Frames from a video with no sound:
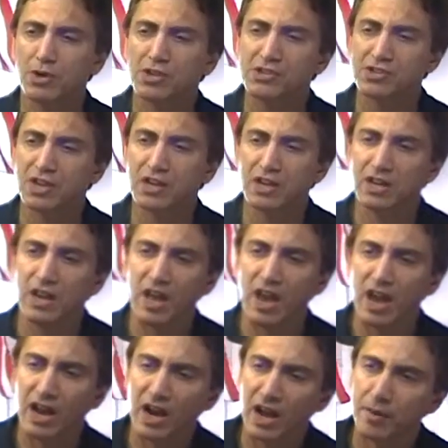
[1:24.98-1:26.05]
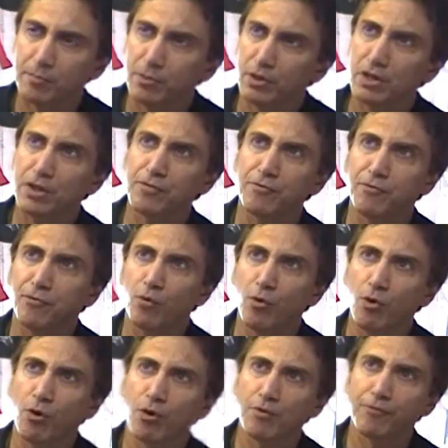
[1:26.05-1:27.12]
22nd at, I believe,
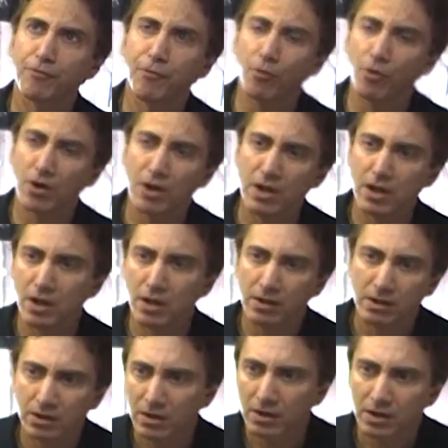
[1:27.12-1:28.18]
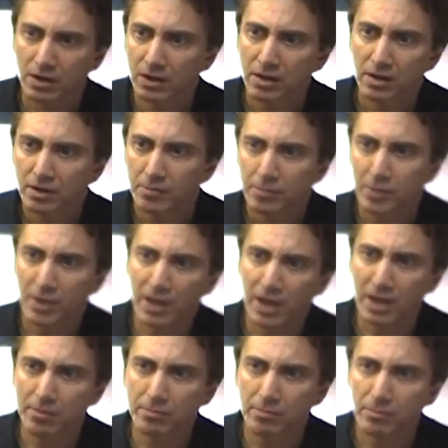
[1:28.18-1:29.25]
4.40 oh,
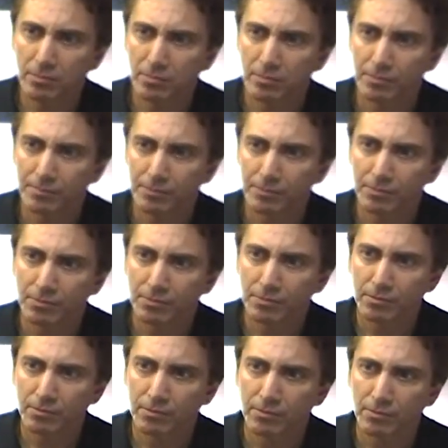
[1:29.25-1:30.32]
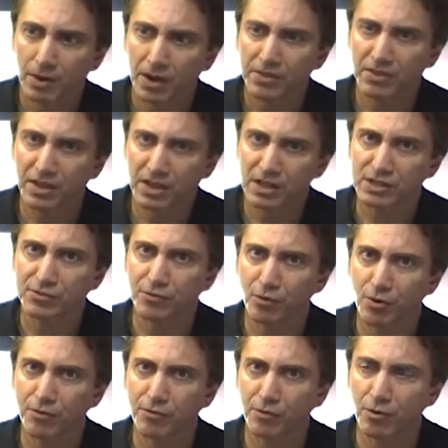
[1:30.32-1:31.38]
p.m. I oh, think Lord. it's
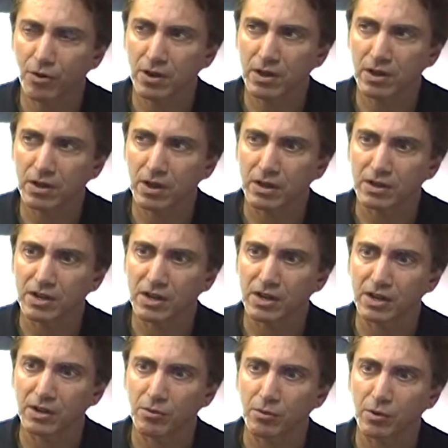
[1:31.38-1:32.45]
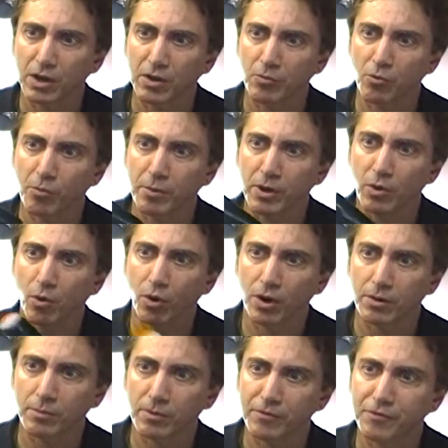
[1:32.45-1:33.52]
440. It, it it will be
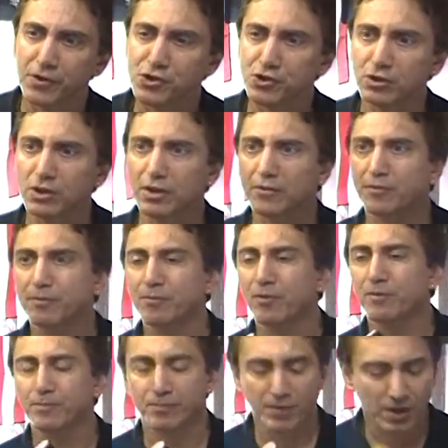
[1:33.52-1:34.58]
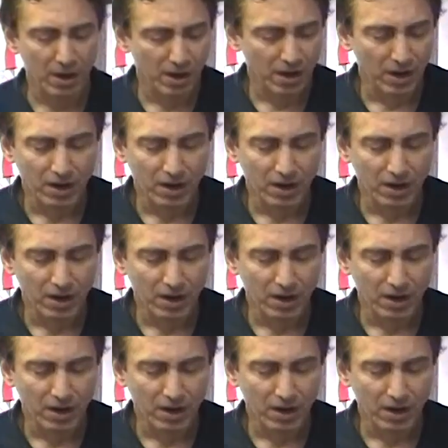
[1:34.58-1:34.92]
autumn officially. Oh